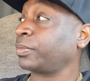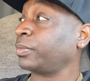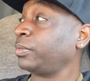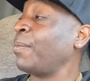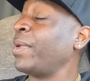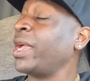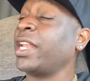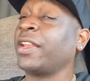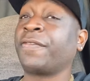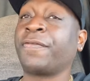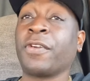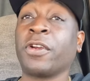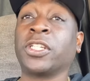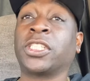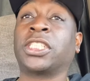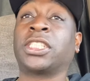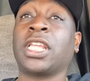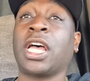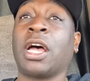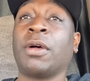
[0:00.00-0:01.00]
I'm at the
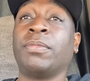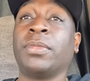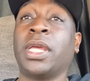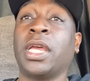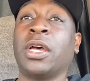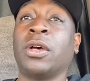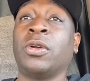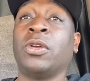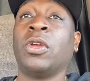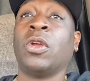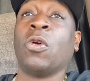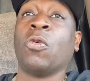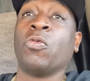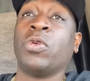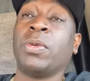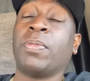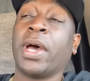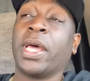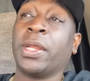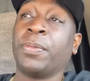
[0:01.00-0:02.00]
first stop now.
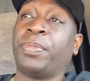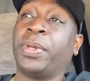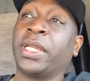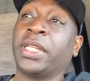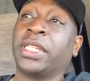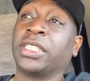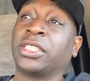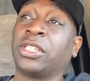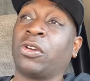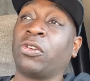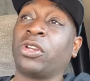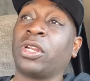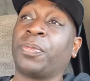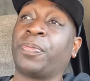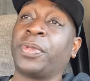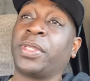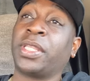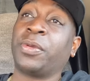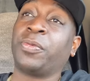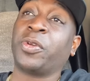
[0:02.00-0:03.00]
We about to pick this load
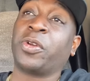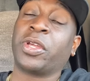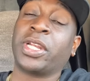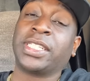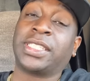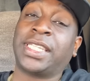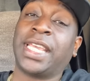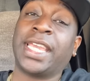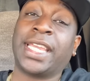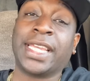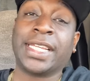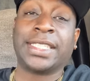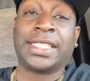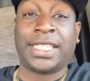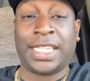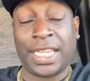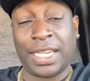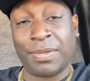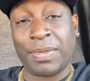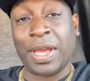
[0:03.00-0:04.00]
up and then we're gonna take it
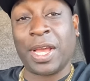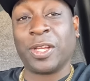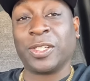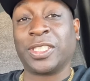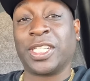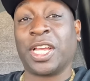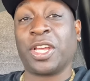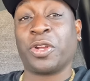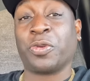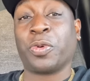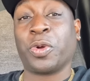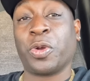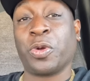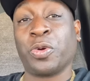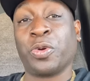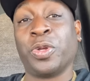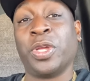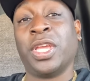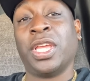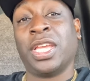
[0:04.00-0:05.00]
10 miles down the
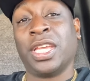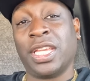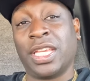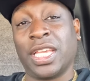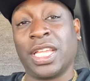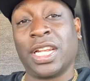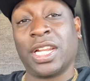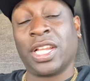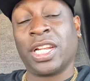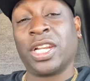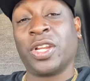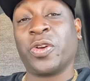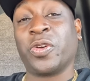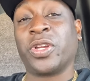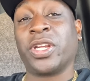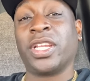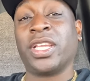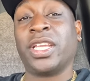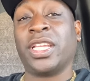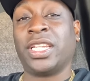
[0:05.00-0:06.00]
road, get it
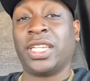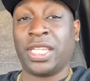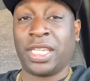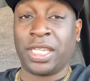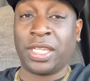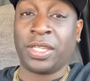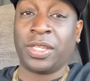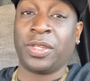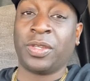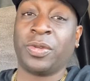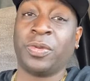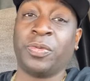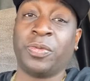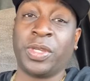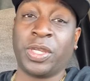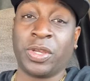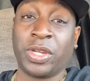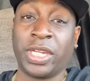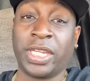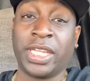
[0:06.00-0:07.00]
unloaded, and then
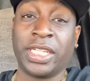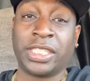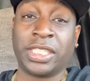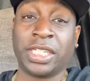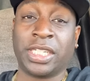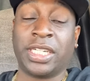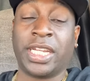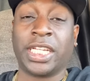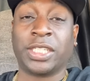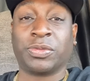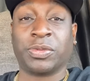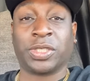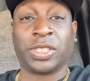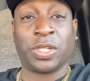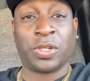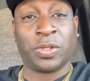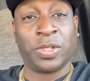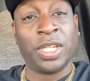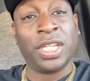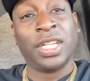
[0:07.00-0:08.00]
we're gonna get to the next one.
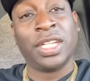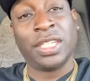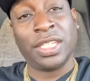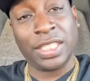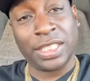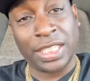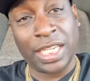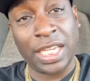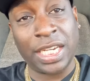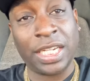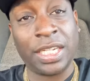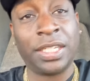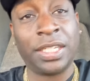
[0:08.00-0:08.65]
So let's get it.